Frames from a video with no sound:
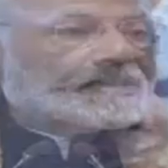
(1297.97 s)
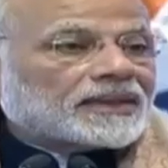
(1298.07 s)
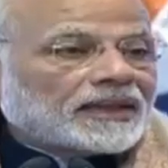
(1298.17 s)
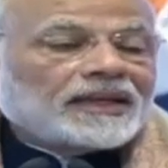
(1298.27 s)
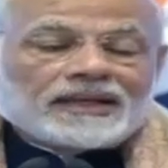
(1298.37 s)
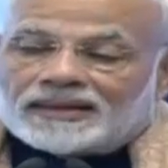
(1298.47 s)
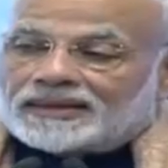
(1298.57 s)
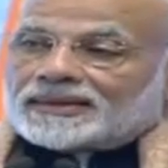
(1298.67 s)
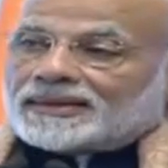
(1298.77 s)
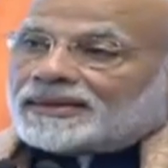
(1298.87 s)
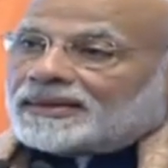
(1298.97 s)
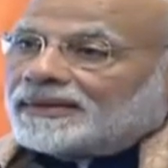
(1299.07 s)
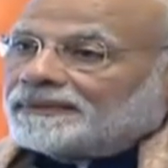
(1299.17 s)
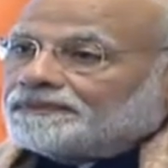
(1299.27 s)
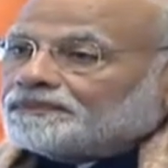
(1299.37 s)
3 years,
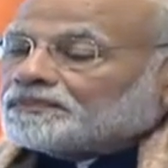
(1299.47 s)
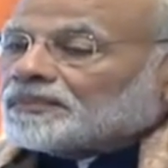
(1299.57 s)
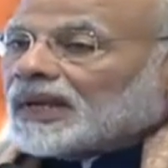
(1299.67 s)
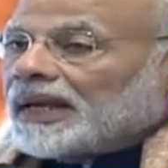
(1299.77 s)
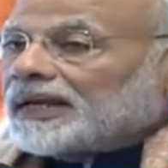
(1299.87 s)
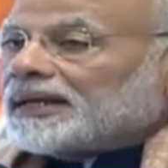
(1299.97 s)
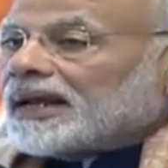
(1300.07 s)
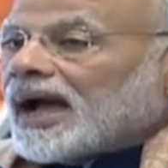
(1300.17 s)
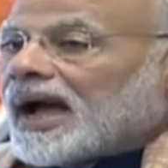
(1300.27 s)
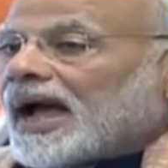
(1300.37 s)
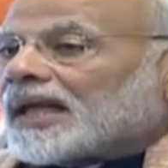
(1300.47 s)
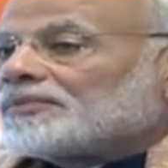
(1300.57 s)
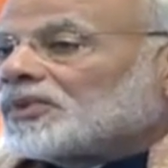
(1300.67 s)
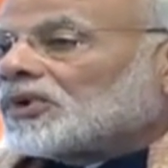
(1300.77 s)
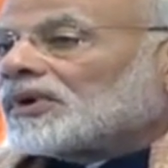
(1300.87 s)
India has
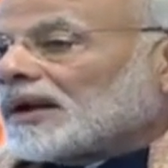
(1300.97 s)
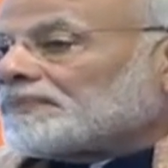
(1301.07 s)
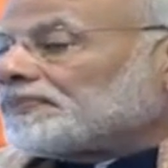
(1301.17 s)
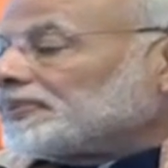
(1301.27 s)
moved up